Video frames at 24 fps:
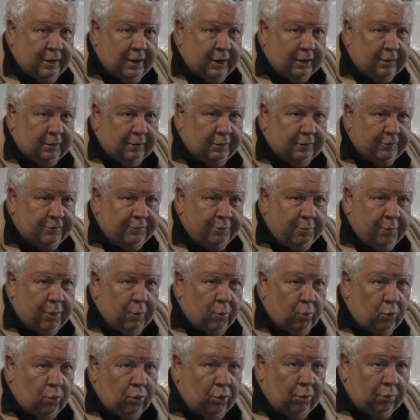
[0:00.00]
Nicholas,
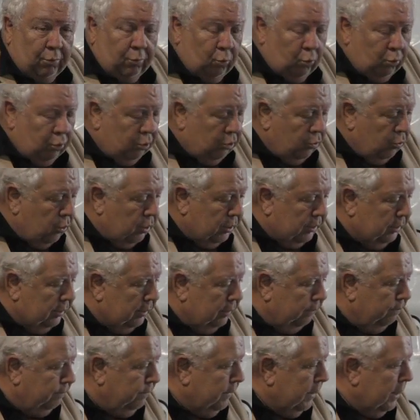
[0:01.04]
but we're, we're going
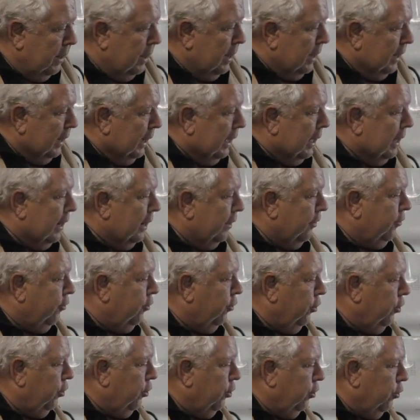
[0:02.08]
to get it to
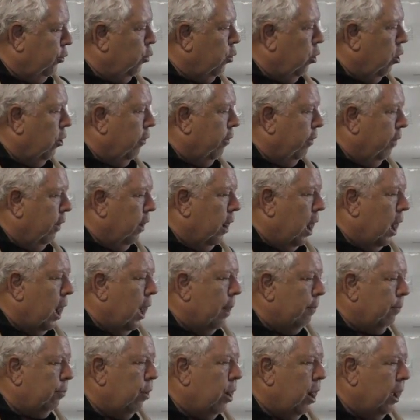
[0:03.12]
you. You are the
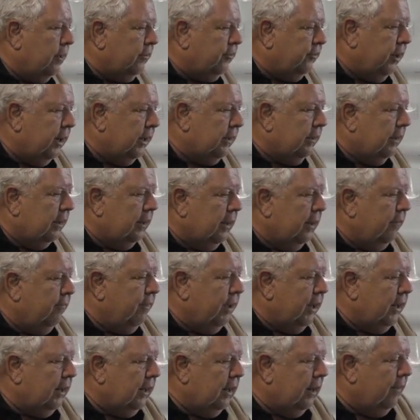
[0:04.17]
hot project at
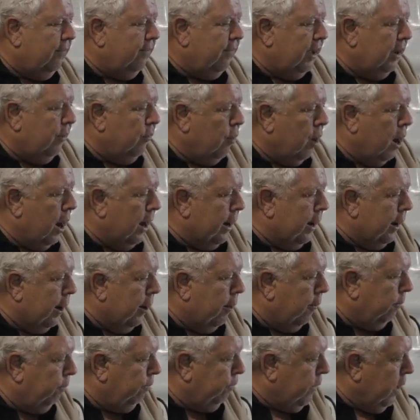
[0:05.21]
EVTV right
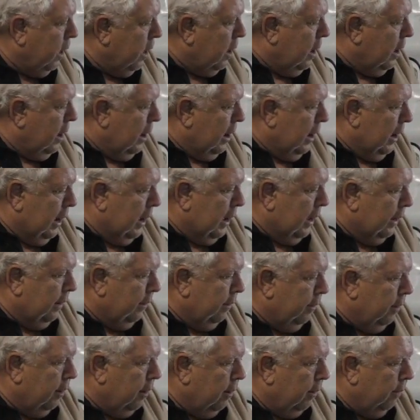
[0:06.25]
now.
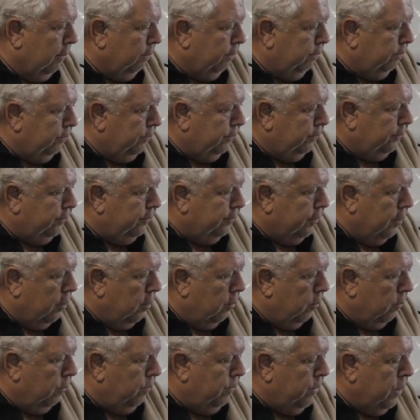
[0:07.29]
And um,
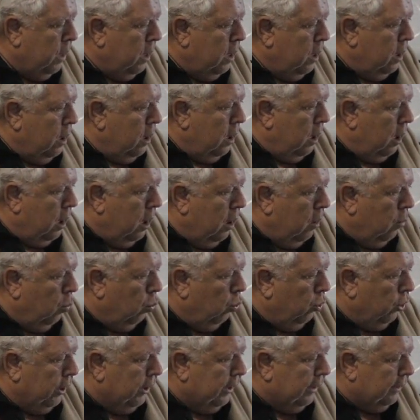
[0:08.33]
so uh,
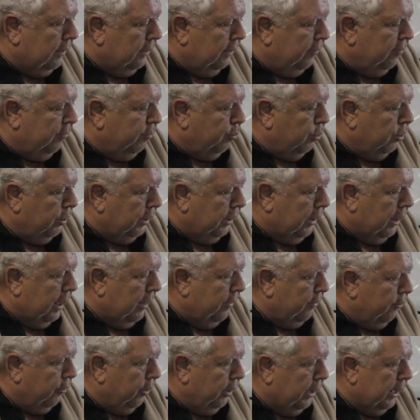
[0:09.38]
we'll get this put
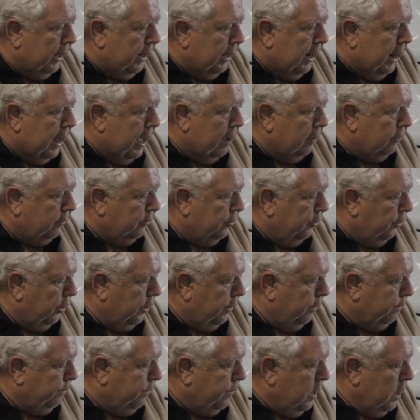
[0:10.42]
together and get it out to
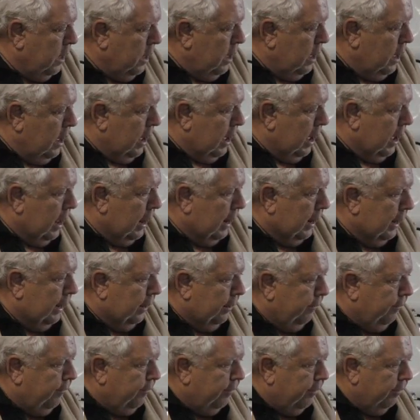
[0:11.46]
you. And
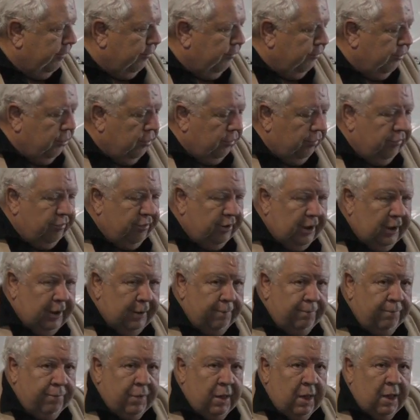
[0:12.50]
it's, as you can see,
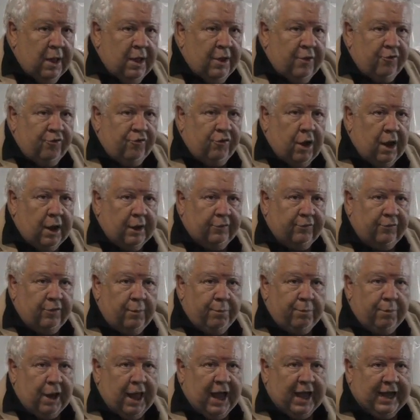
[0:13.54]
shines
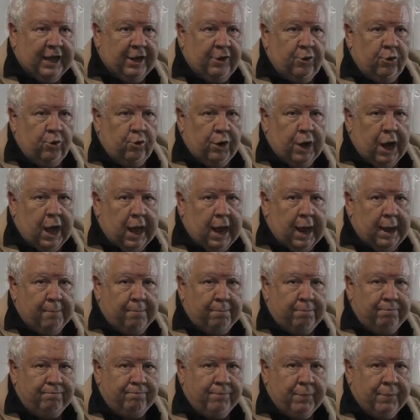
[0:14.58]
up like a new dime.